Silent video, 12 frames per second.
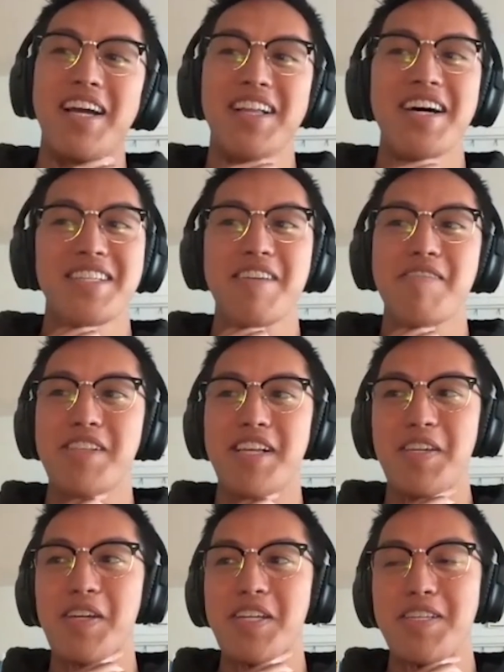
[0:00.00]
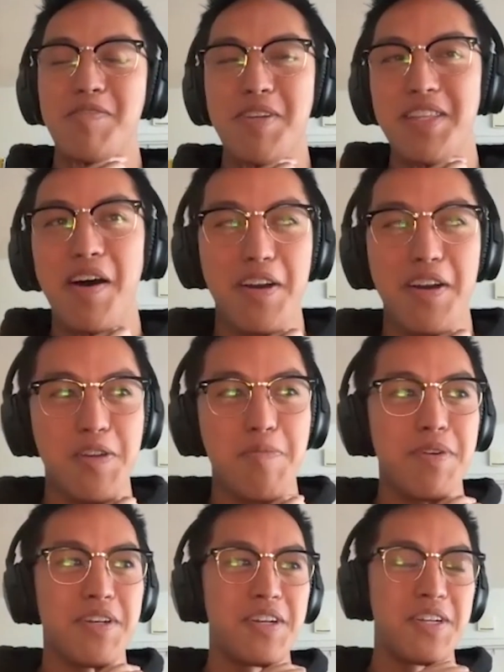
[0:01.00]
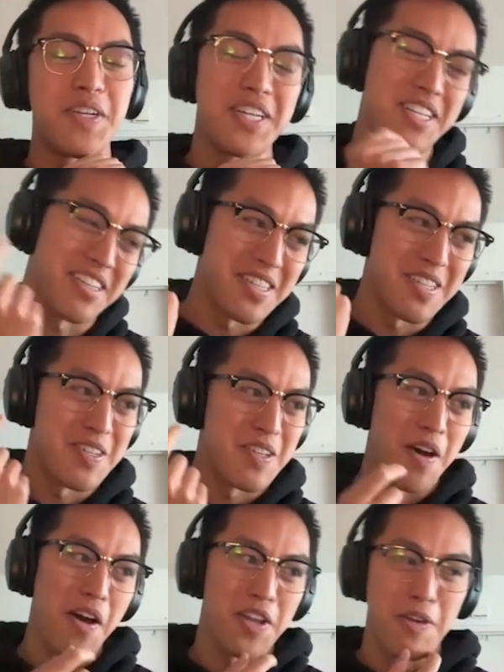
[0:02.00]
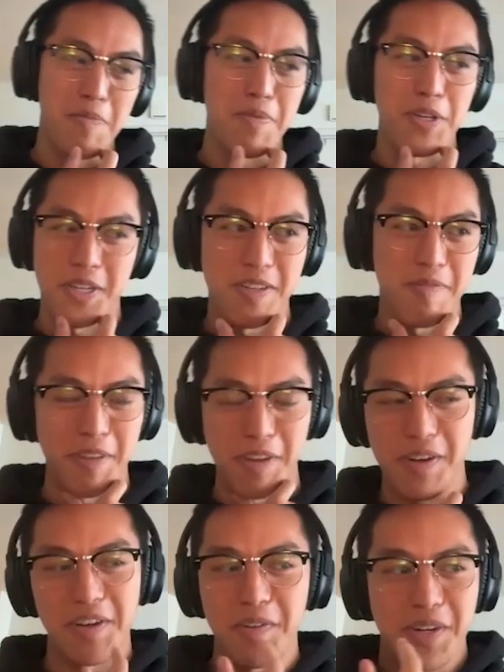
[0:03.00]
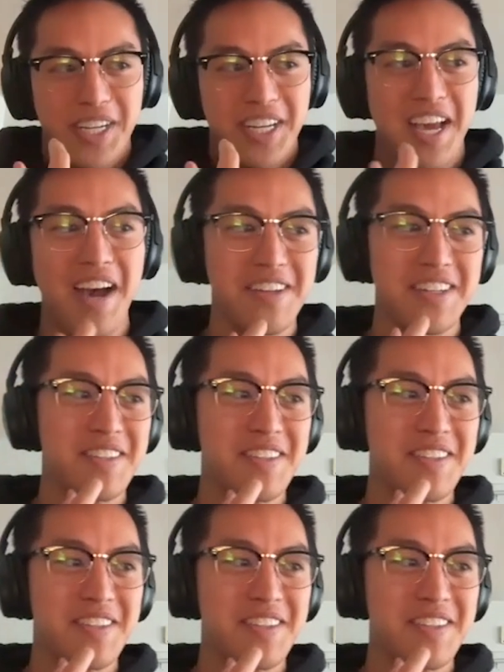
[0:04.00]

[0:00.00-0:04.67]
class, I feel like you could just read the audio book or you could just listen to the audio book or something when you're working out yeah.